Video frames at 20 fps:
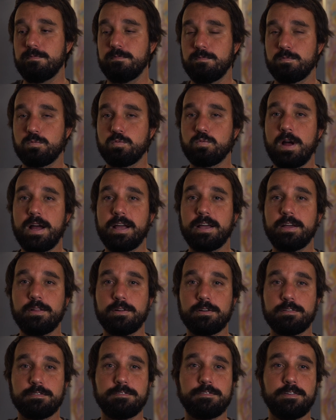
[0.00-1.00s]

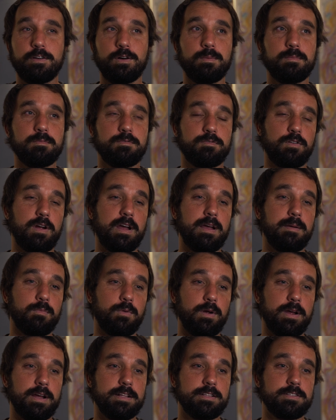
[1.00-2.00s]
Regular film frame
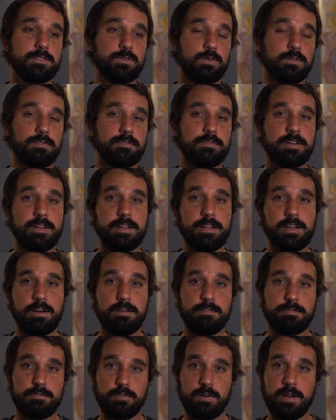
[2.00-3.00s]
rates or
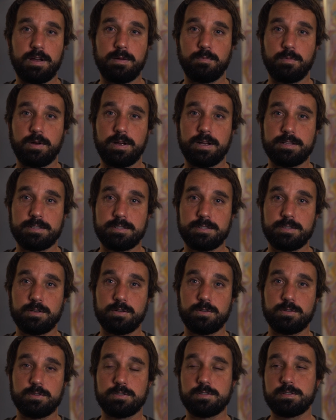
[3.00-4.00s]
video frame rates,
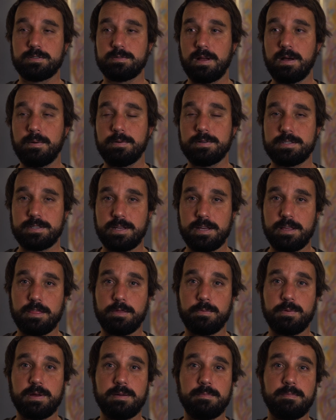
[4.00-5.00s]
there's, I would say,
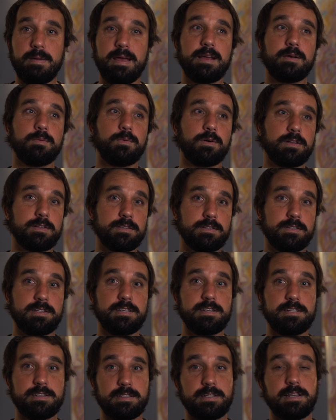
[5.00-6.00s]
three main ones
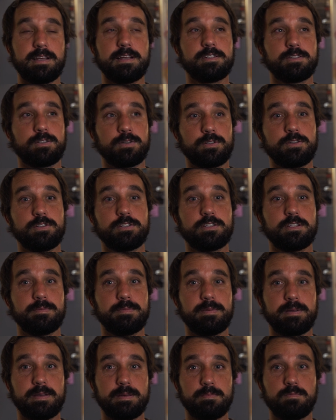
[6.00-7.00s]
these days. There used to
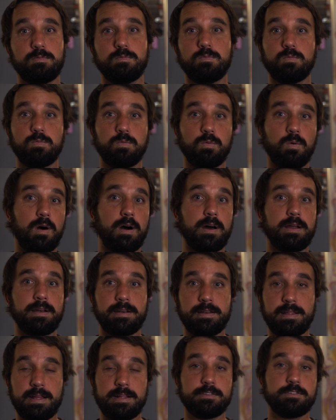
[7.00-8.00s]
be one,
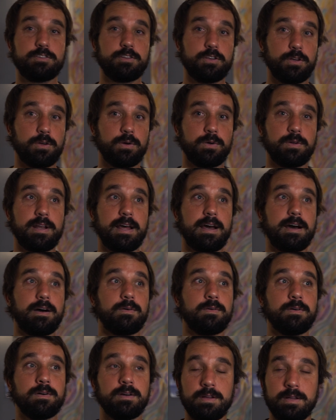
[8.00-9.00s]
then two, and
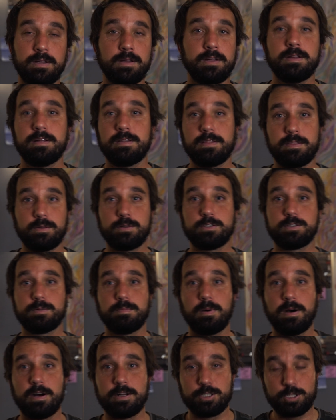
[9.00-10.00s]
now there's a
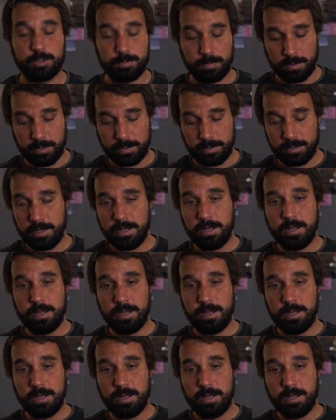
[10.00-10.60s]
bunch. But